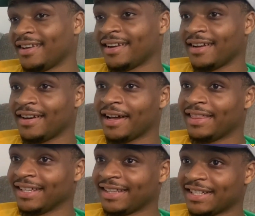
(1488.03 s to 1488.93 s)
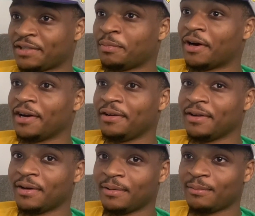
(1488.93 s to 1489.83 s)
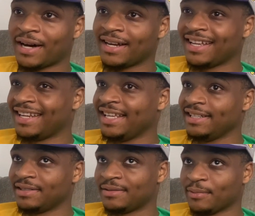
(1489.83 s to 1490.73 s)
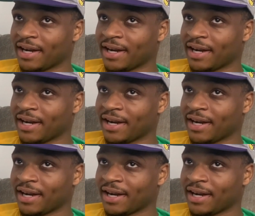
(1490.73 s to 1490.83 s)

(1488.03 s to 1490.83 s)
And I think that's smart, you know. Why in these